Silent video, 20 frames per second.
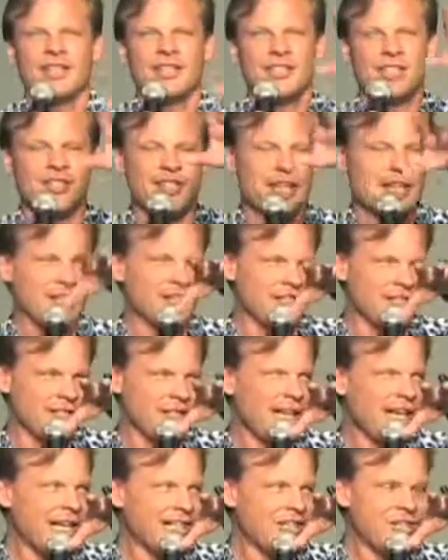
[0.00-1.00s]
She's actually
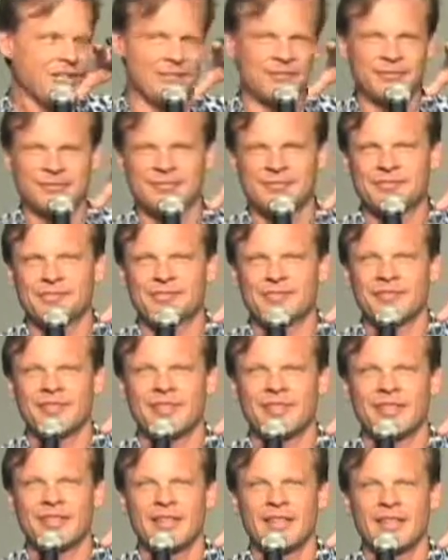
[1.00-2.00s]
Dutch
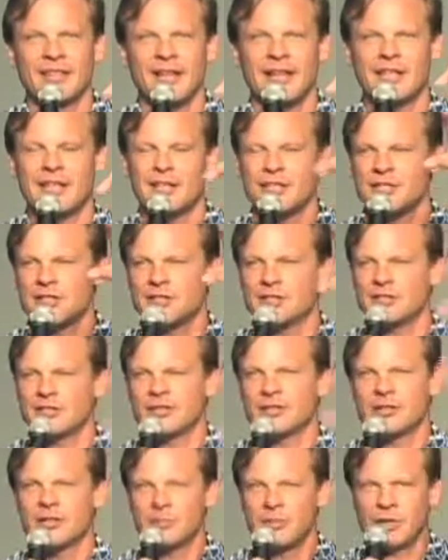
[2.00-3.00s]
and doesn't
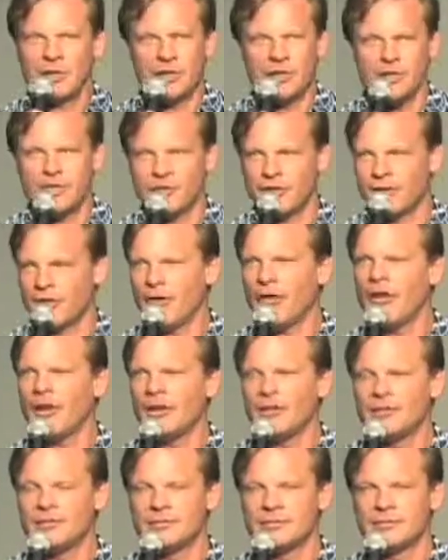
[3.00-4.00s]
look Middle Eastern at
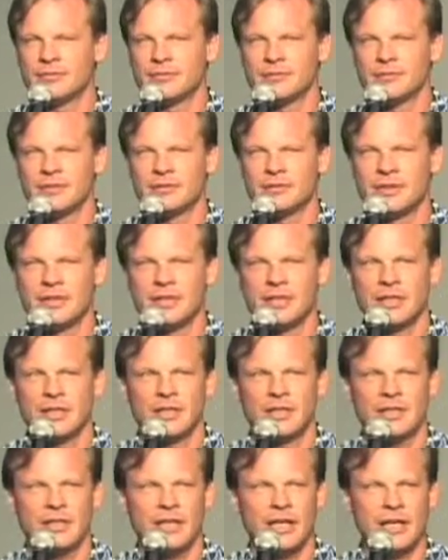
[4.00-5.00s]
all.
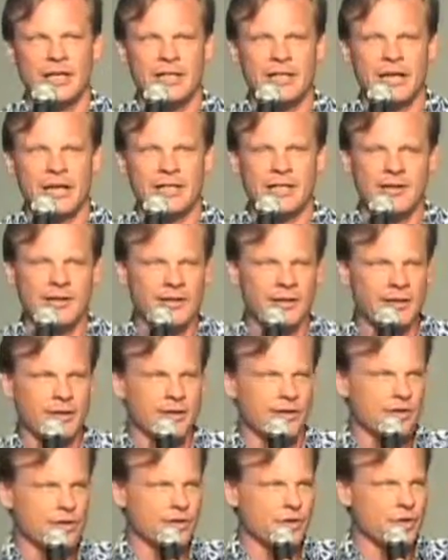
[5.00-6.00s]
And yet
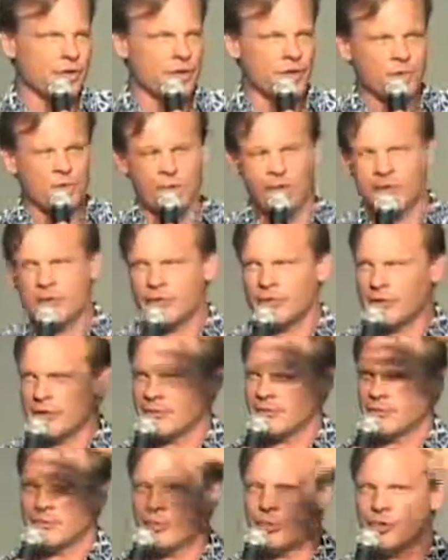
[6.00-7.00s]
there's Jewish blood
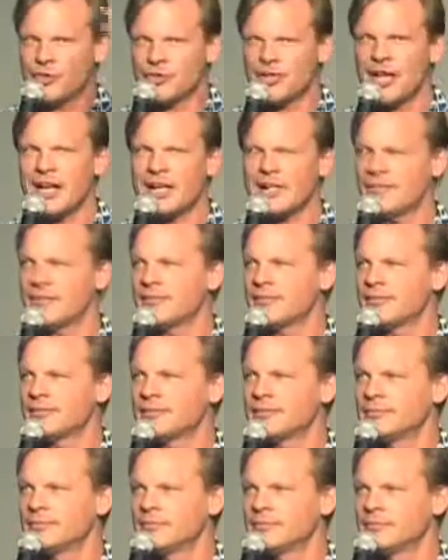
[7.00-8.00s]
running from both sides.
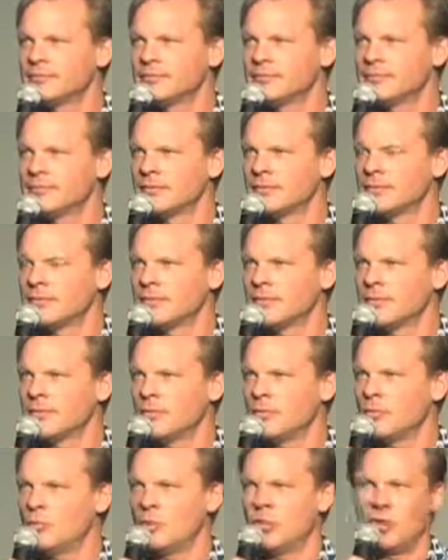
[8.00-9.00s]

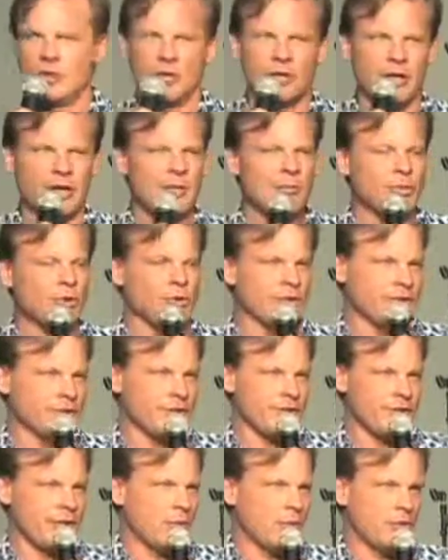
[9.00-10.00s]
We could label her
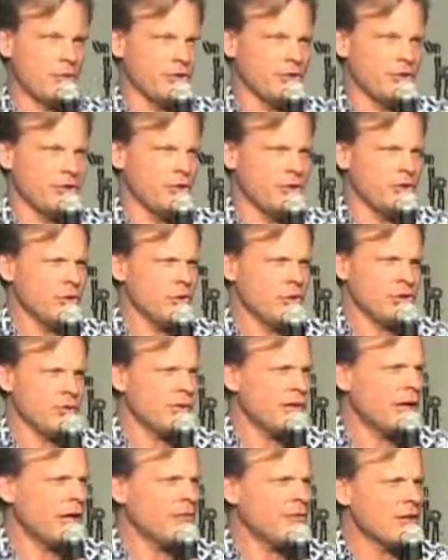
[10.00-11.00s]
and say, well, she's Jewish,
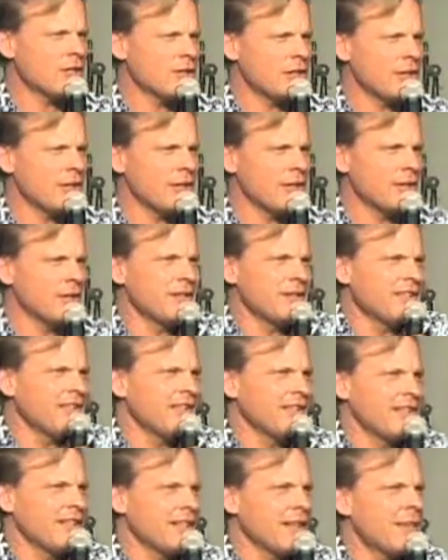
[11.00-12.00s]
but obviously
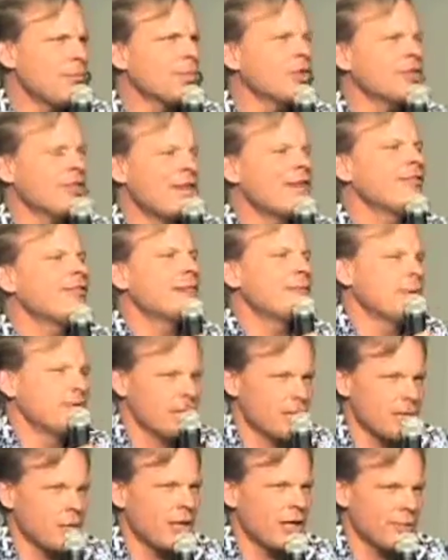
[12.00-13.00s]
labels have
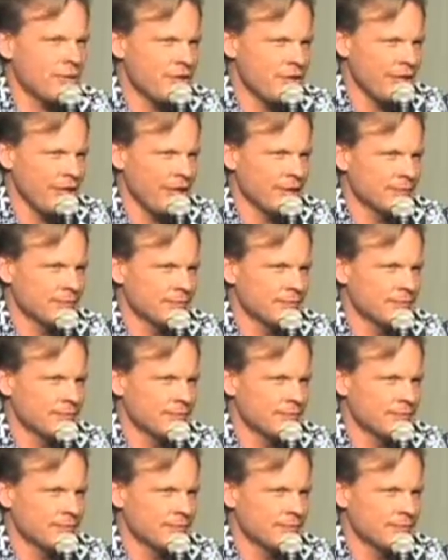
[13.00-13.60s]
limits, is what I'm saying.